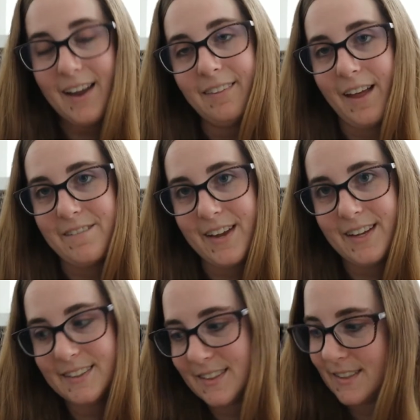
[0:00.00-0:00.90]
I love
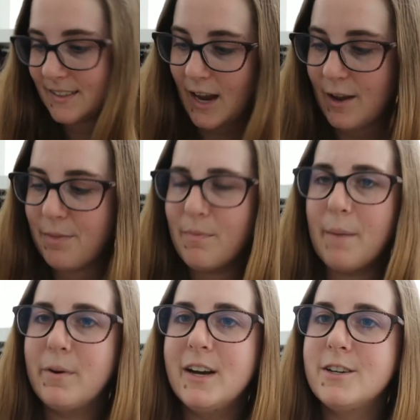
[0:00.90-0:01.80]
it. I,
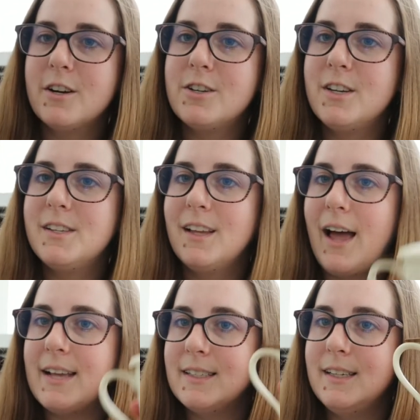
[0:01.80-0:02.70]
am pretty sure she still
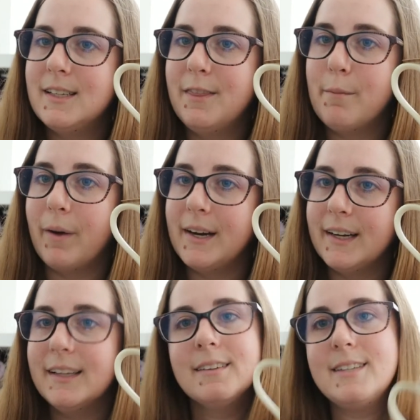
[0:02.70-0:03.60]
has these in the
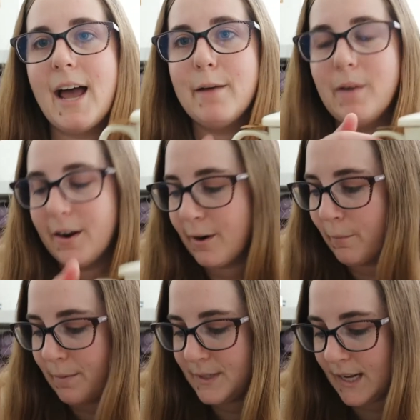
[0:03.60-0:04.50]
market tab on her
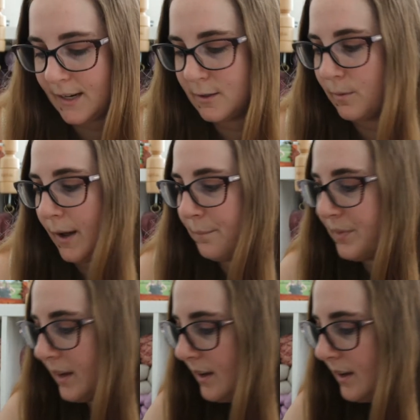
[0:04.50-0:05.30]
website as well.